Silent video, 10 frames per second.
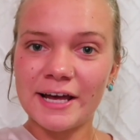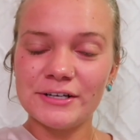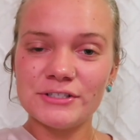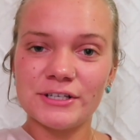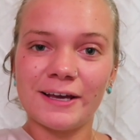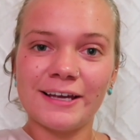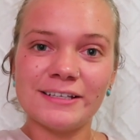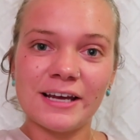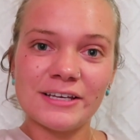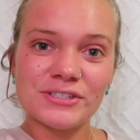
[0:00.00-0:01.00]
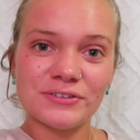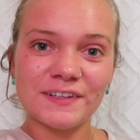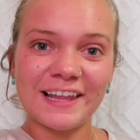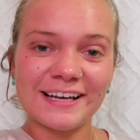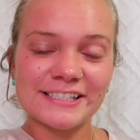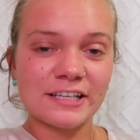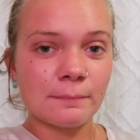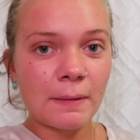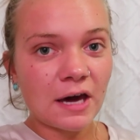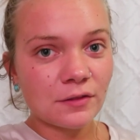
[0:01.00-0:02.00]
I just took a nice
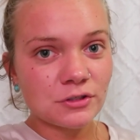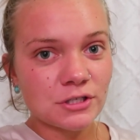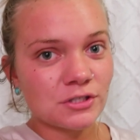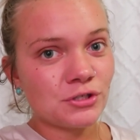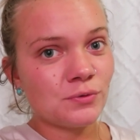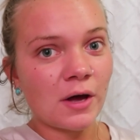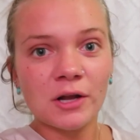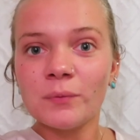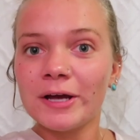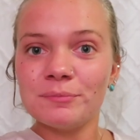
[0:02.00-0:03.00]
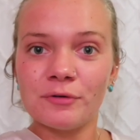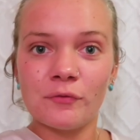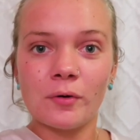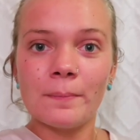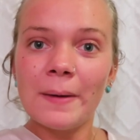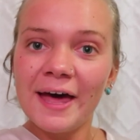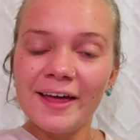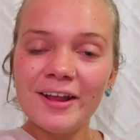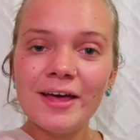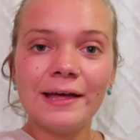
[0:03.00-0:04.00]
relaxing bath just to unwind before
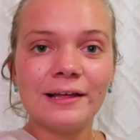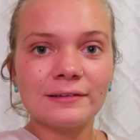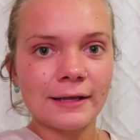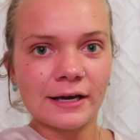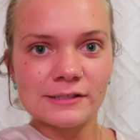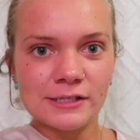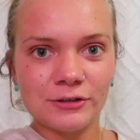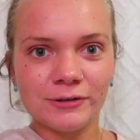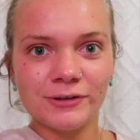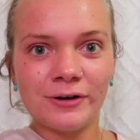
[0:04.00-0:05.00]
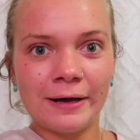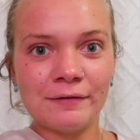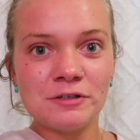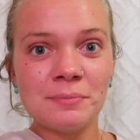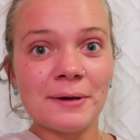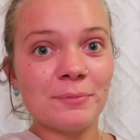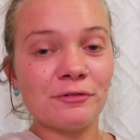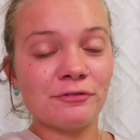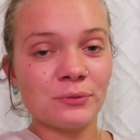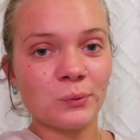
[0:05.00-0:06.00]
bed. Like I said earlier, I have to be up
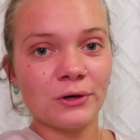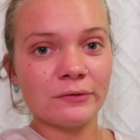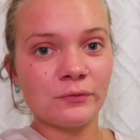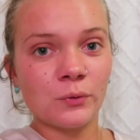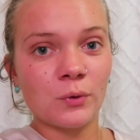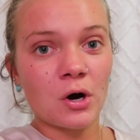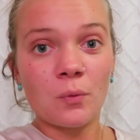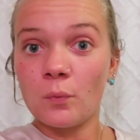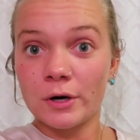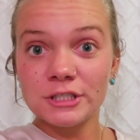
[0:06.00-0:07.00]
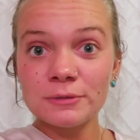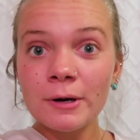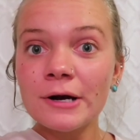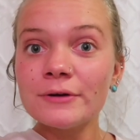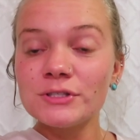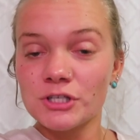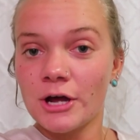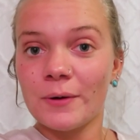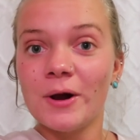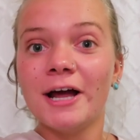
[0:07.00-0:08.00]
at 4 for work tomorrow,
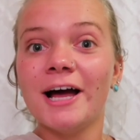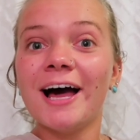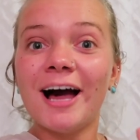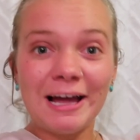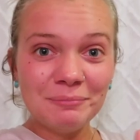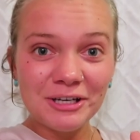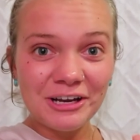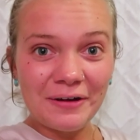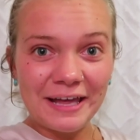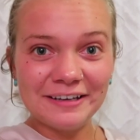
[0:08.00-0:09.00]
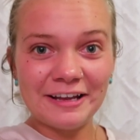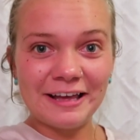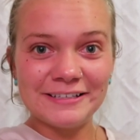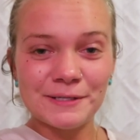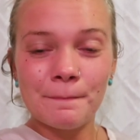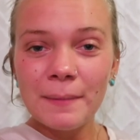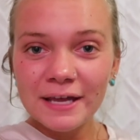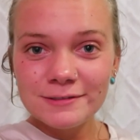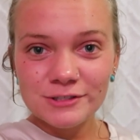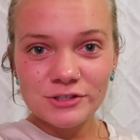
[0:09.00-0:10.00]
so I'm going to go ahead and head to
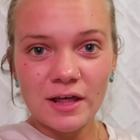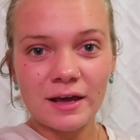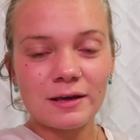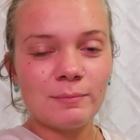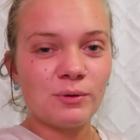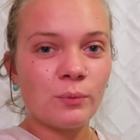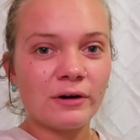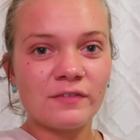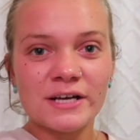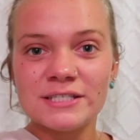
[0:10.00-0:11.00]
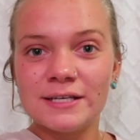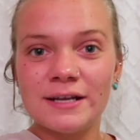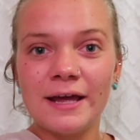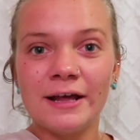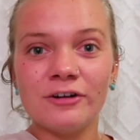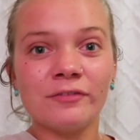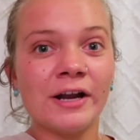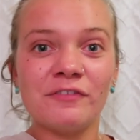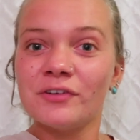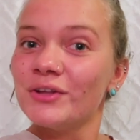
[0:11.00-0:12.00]
bed just so that I can be well rested and
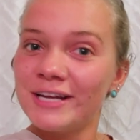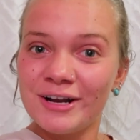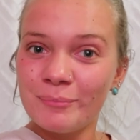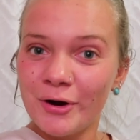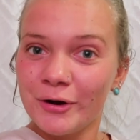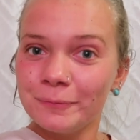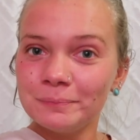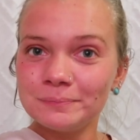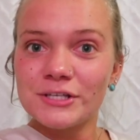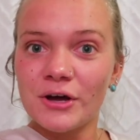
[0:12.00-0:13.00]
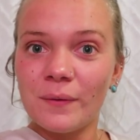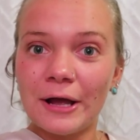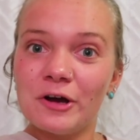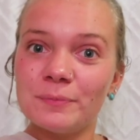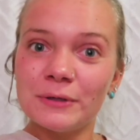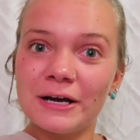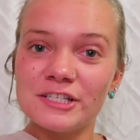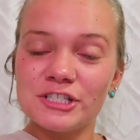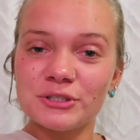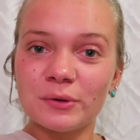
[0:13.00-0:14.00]
ready for the day tomorrow. So I hope you
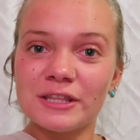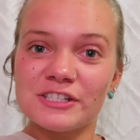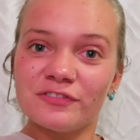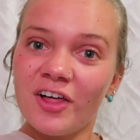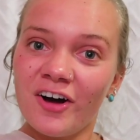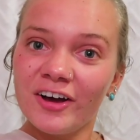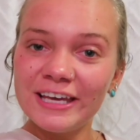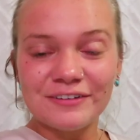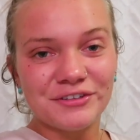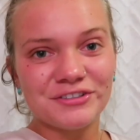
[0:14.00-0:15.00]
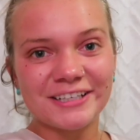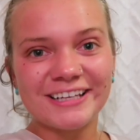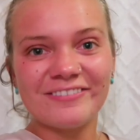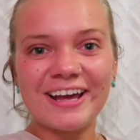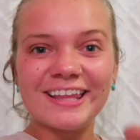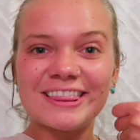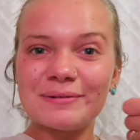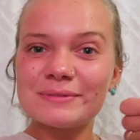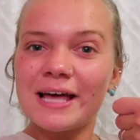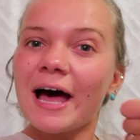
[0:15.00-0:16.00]
guys enjoyed this vlog. If you did, give it a
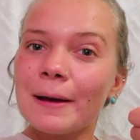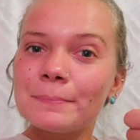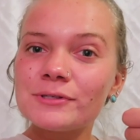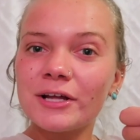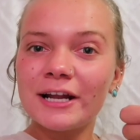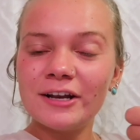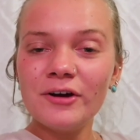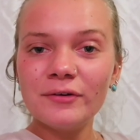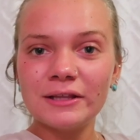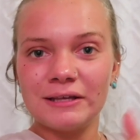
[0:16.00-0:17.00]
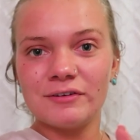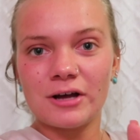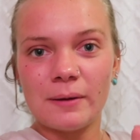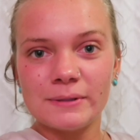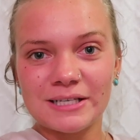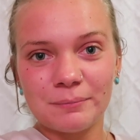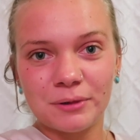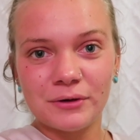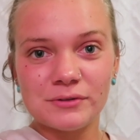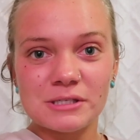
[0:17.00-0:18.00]
thumbs up so that I know. Leave a comment down
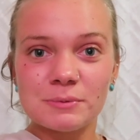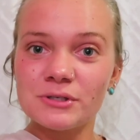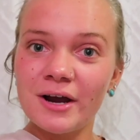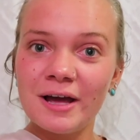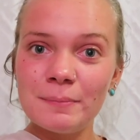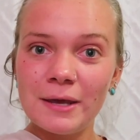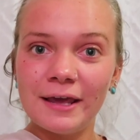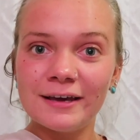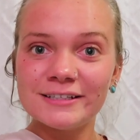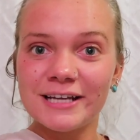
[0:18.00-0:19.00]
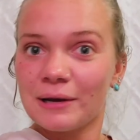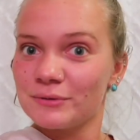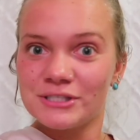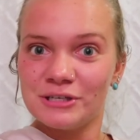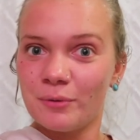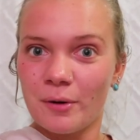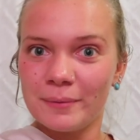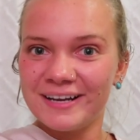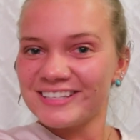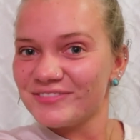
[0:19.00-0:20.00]
below and subscribe, and I will see you all in
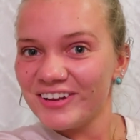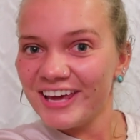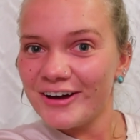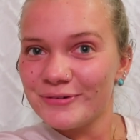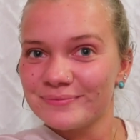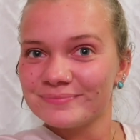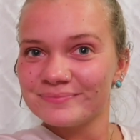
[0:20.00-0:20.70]
my next video.